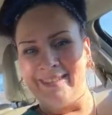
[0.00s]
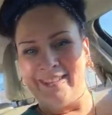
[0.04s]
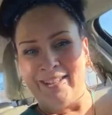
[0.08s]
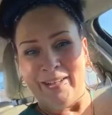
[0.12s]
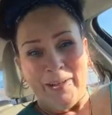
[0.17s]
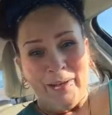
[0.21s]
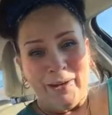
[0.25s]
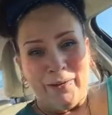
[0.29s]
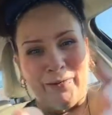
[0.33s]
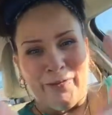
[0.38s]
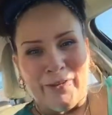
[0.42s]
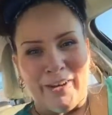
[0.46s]

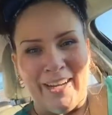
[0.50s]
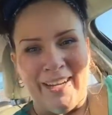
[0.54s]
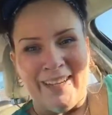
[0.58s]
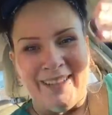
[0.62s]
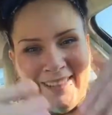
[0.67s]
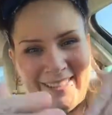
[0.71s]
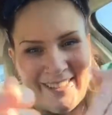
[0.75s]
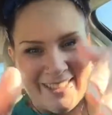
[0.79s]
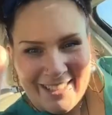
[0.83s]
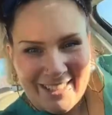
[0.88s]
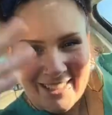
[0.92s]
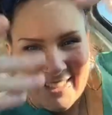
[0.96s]
to your
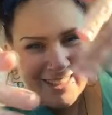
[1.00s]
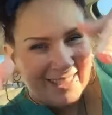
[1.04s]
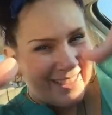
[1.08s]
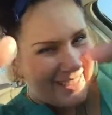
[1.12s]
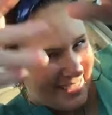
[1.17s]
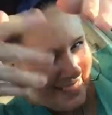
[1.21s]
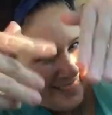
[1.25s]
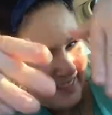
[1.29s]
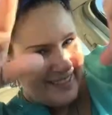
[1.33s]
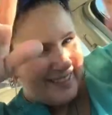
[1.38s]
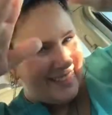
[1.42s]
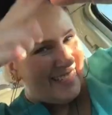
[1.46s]
friends. Just
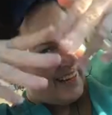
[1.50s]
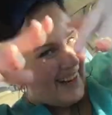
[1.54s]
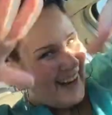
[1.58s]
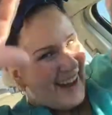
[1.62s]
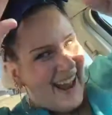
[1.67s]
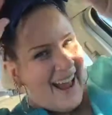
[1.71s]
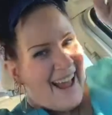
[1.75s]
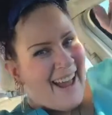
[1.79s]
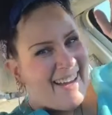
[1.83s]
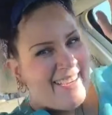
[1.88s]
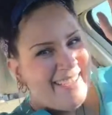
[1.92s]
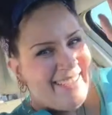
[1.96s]
go
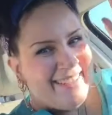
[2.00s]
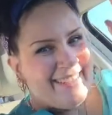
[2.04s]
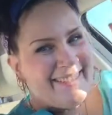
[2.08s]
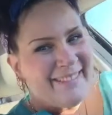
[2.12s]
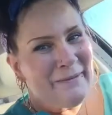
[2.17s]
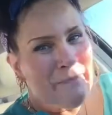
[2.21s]
ahead.